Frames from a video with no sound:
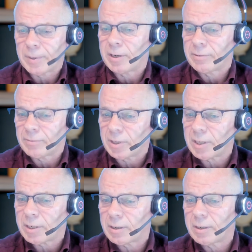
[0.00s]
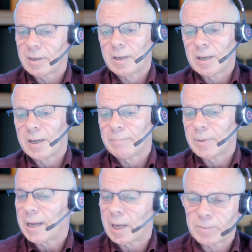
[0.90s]
period of the year, have
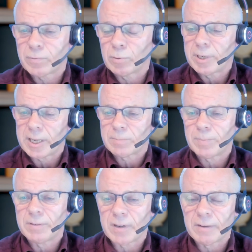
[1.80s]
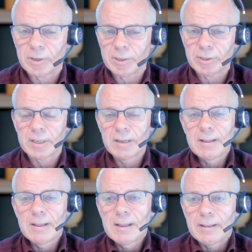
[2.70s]
been outperforming the S&P 500.
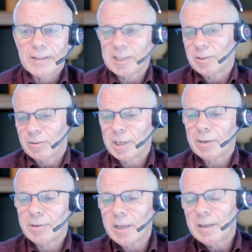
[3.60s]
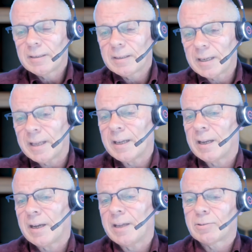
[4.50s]
That's the theory, and then
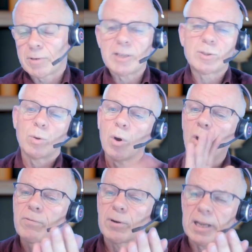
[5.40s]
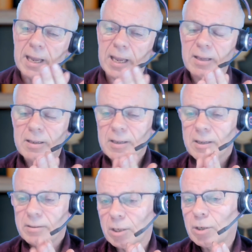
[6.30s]
I try to overlay
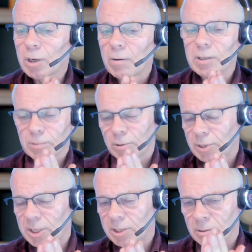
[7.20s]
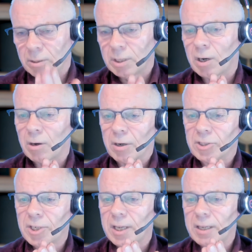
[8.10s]
the current rotation on the
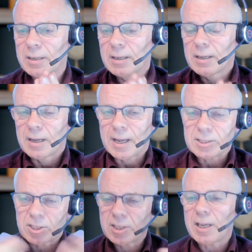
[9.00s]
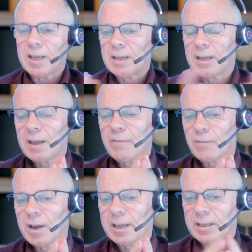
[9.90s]
RRG and see if
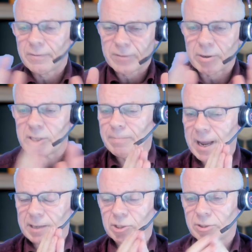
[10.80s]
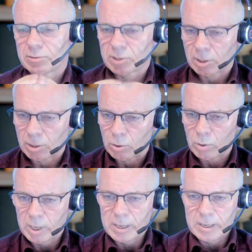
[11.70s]
there is a match. So
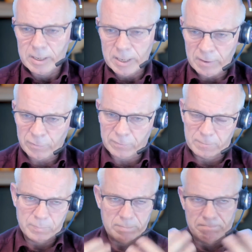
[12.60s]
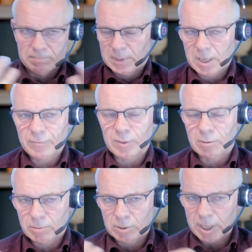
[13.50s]
if the
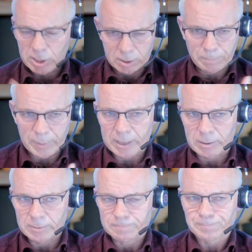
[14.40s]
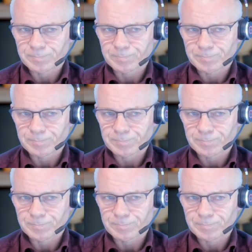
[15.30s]
rotational pattern